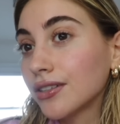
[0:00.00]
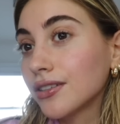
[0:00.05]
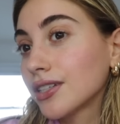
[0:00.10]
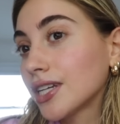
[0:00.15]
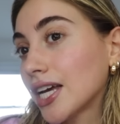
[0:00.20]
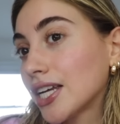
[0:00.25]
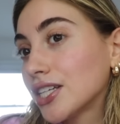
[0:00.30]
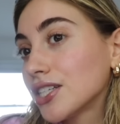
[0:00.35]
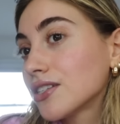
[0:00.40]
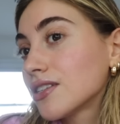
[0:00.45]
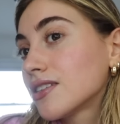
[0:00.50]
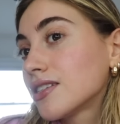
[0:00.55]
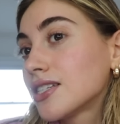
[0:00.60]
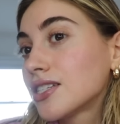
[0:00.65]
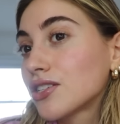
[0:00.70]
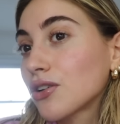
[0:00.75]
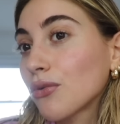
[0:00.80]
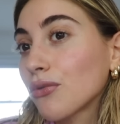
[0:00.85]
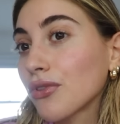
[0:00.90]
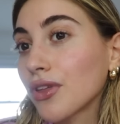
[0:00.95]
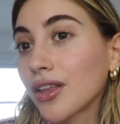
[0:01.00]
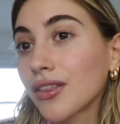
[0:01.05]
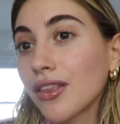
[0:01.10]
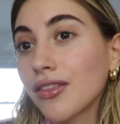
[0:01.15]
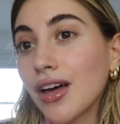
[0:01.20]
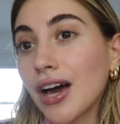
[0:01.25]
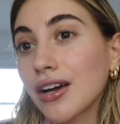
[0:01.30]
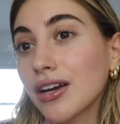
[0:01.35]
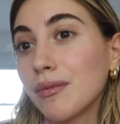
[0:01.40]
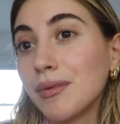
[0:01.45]
and I just don't think
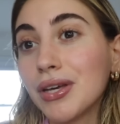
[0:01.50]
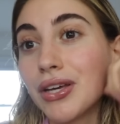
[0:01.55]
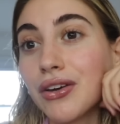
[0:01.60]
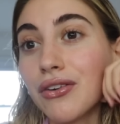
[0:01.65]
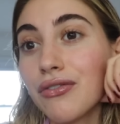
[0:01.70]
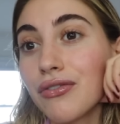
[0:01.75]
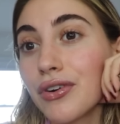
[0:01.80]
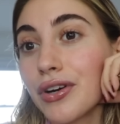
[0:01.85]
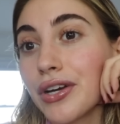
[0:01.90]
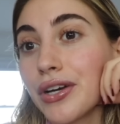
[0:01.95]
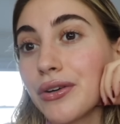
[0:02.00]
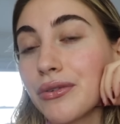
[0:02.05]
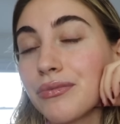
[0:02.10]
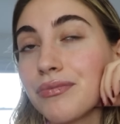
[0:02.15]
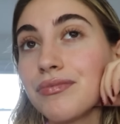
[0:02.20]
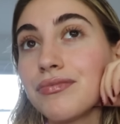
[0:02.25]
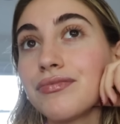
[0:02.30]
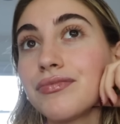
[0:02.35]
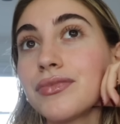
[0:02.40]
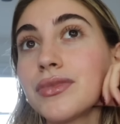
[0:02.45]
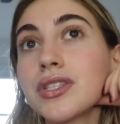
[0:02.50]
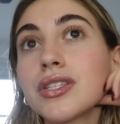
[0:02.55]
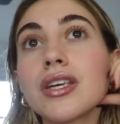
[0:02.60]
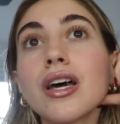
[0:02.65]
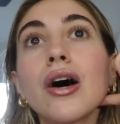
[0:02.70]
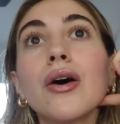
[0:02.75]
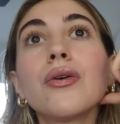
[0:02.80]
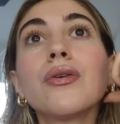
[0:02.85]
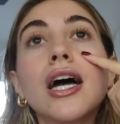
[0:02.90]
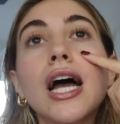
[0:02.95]
that that could be good for you.
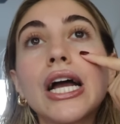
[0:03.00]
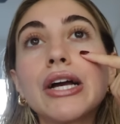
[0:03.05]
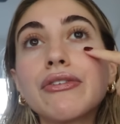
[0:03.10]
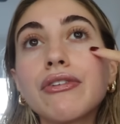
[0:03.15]
So I